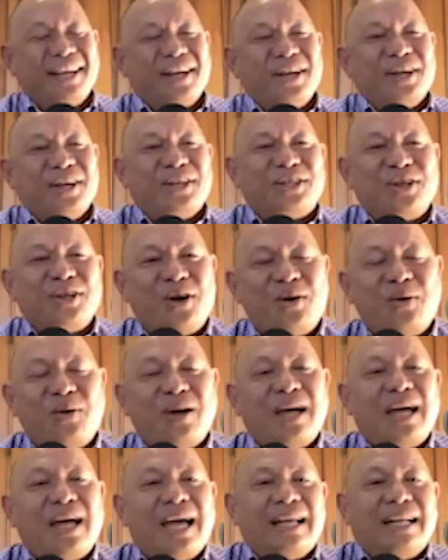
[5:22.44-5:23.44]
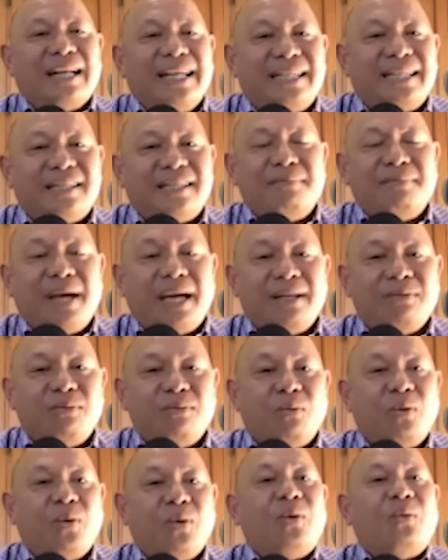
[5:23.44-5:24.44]
So listen, man,
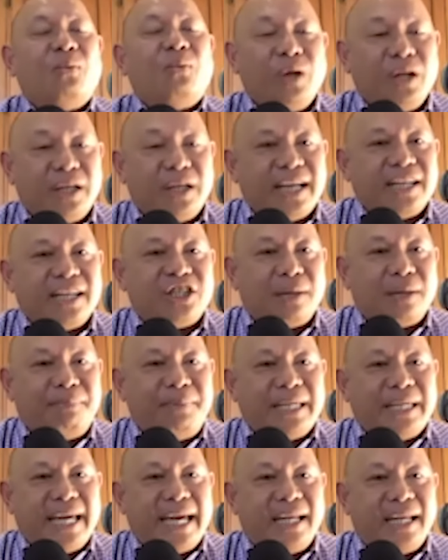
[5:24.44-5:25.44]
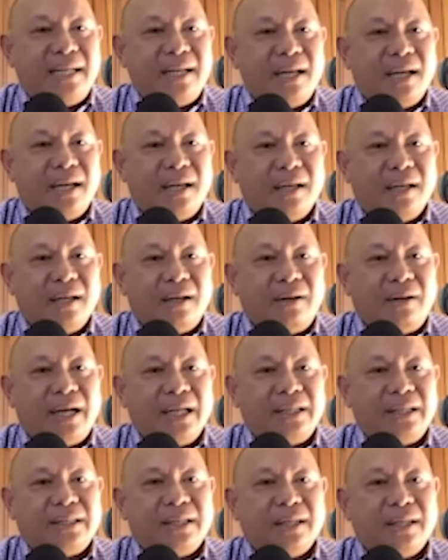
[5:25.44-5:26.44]
we'll catch up again, all right?